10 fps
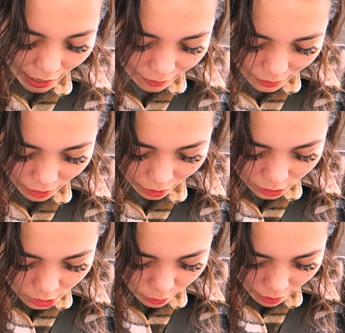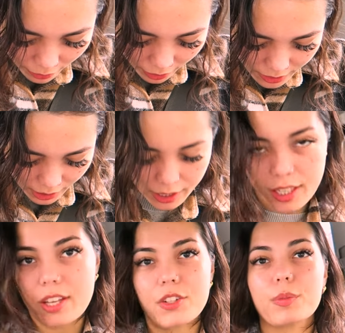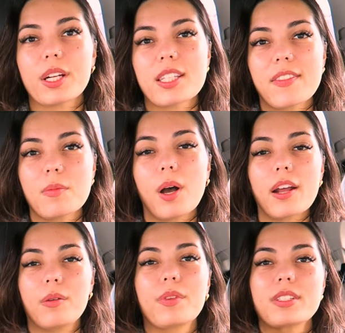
And then I also have hand sanitizer, but it's at the bottom.